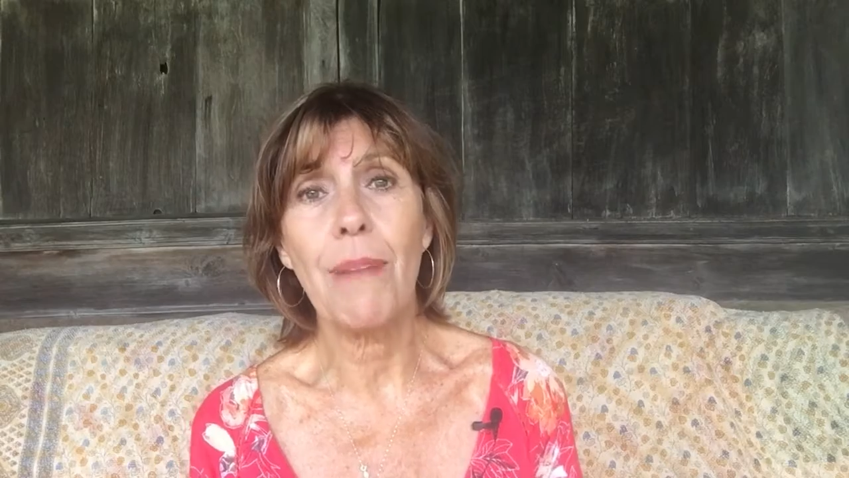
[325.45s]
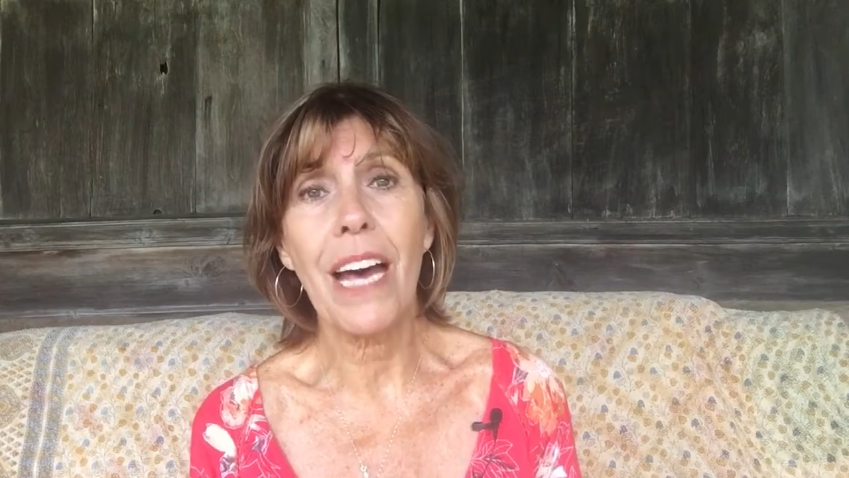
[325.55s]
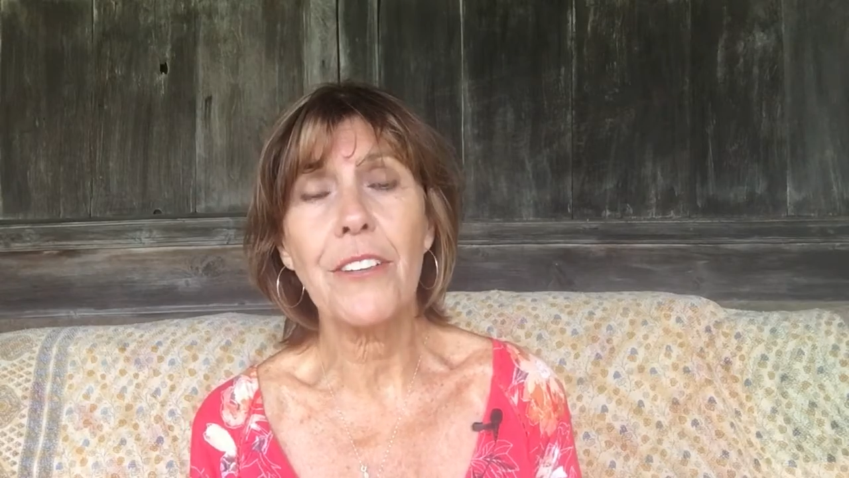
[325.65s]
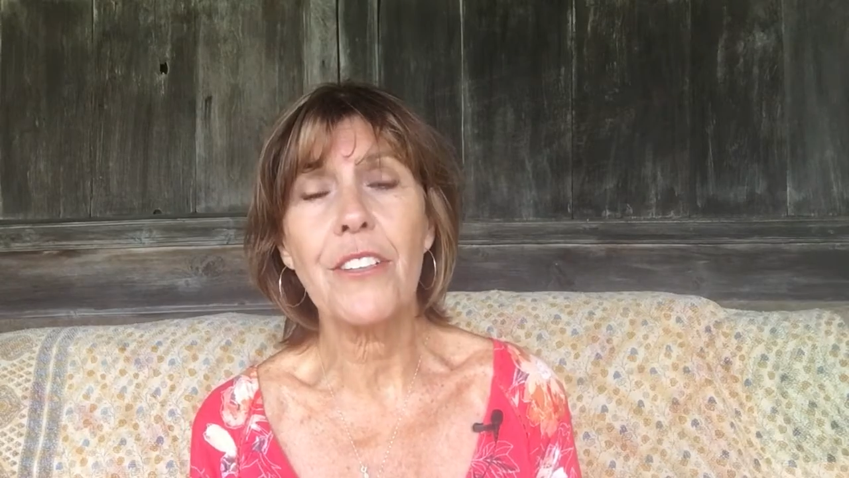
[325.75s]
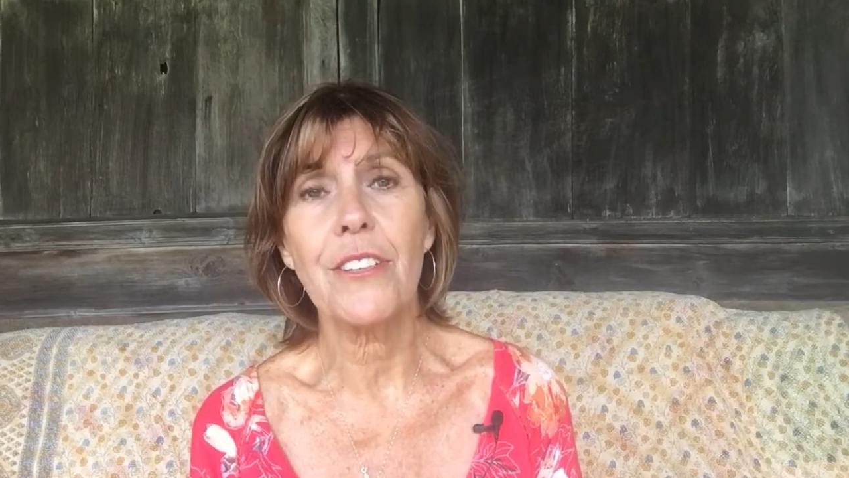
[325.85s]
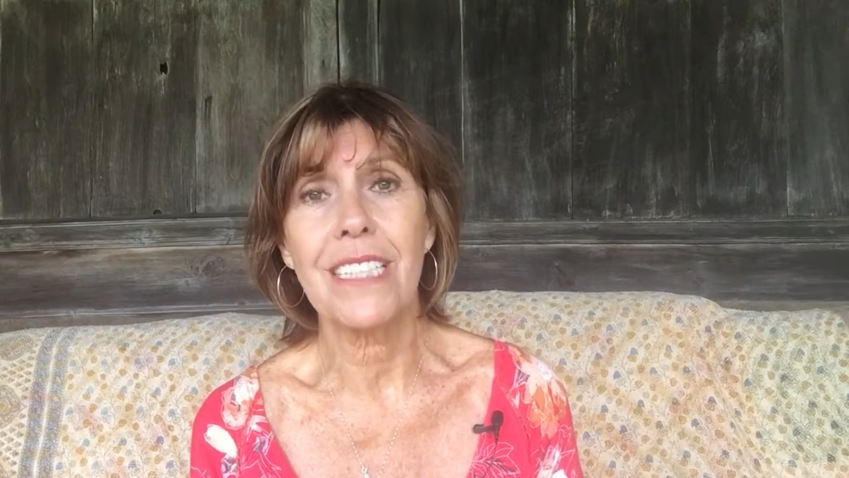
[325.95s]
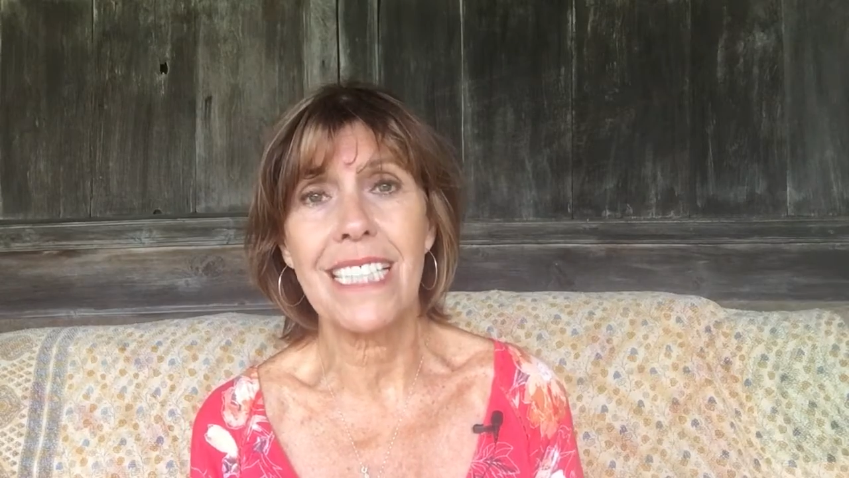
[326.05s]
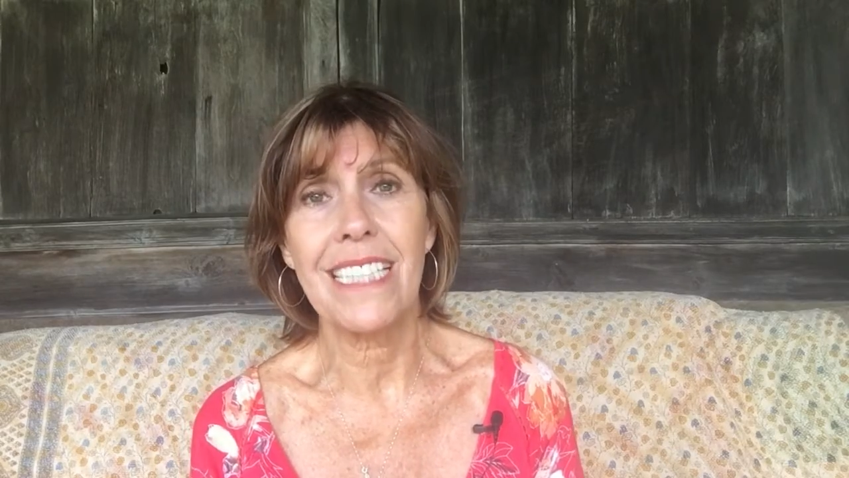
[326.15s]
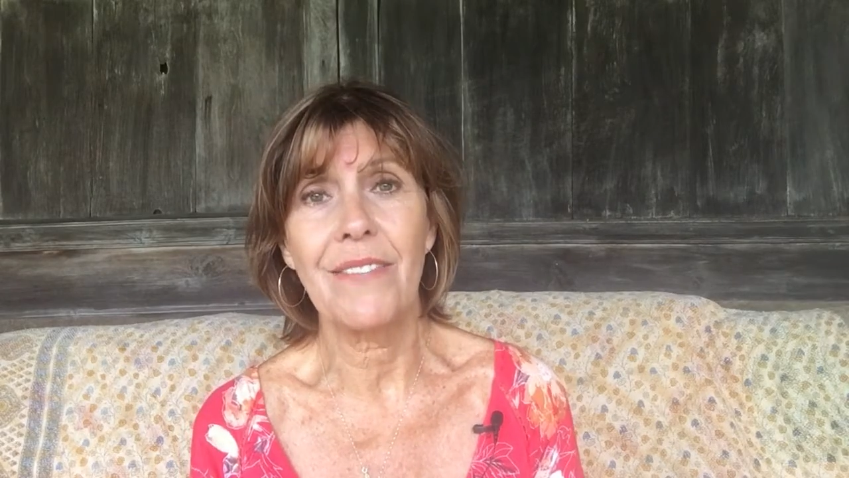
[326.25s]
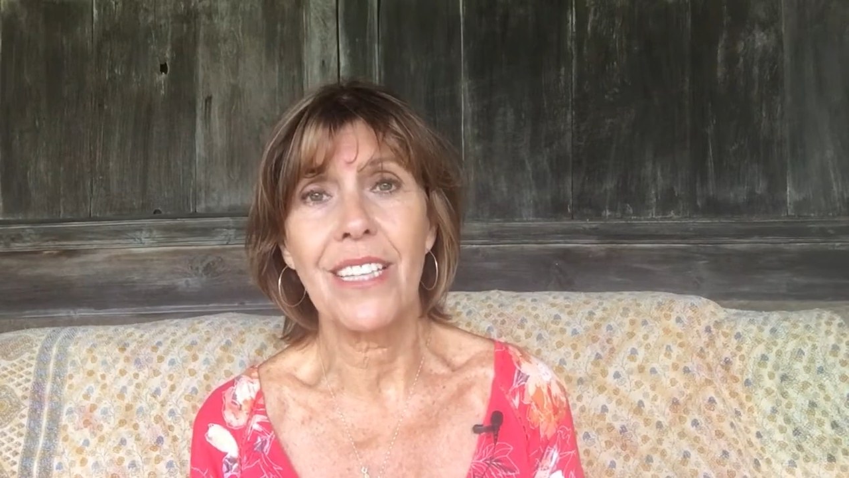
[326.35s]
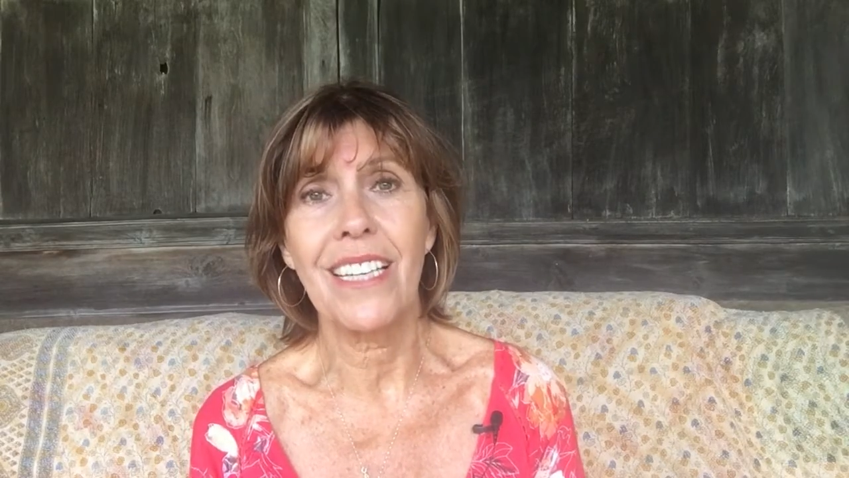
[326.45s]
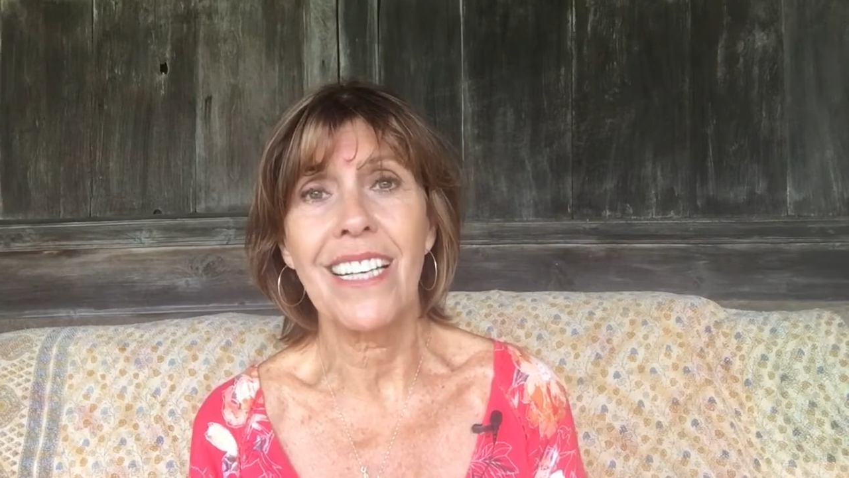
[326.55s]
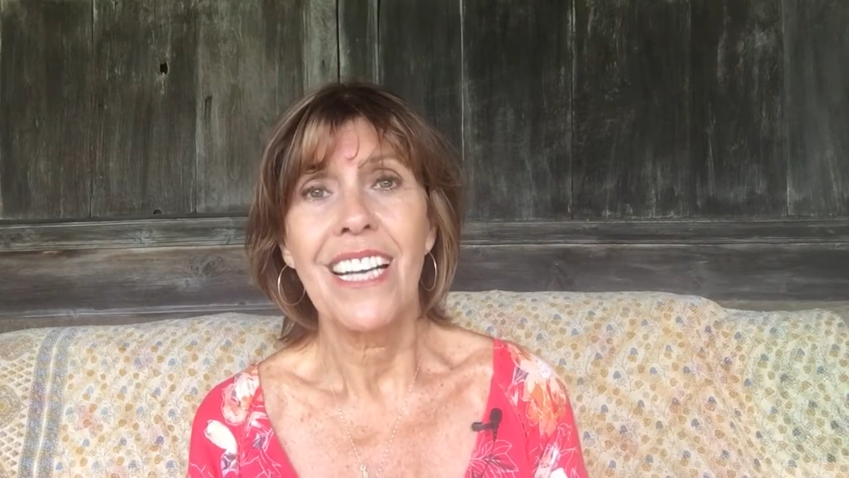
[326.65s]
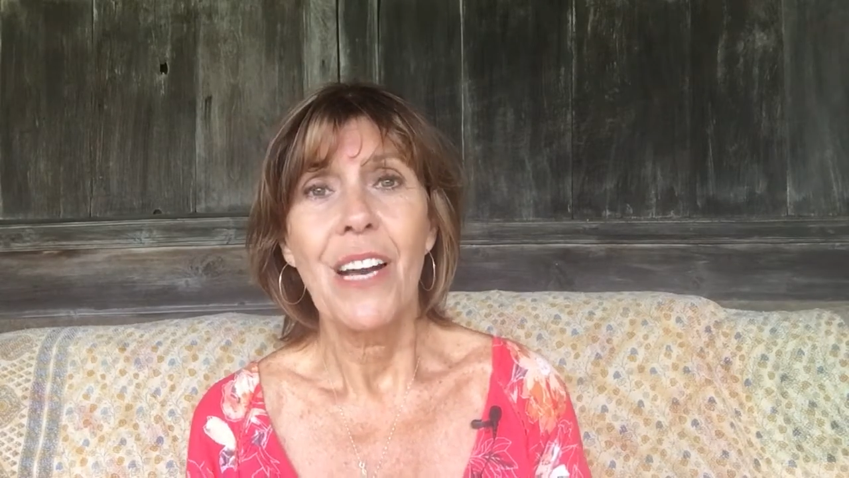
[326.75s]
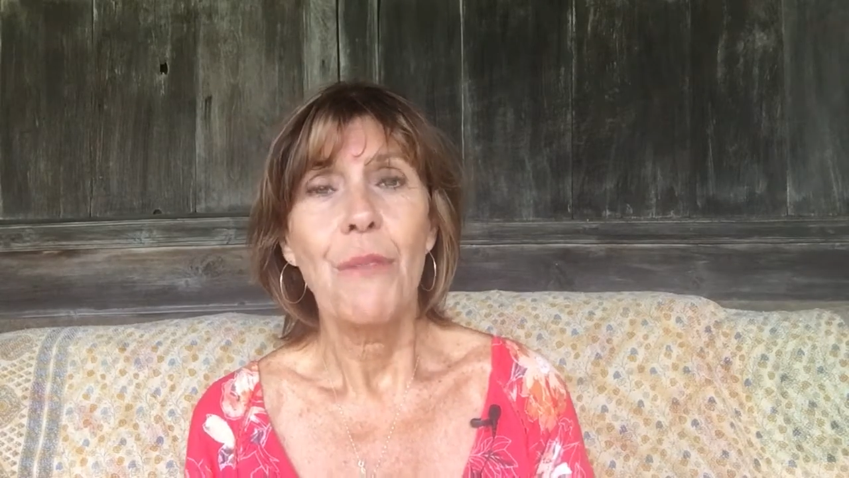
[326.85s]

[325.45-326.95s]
powdered stevia,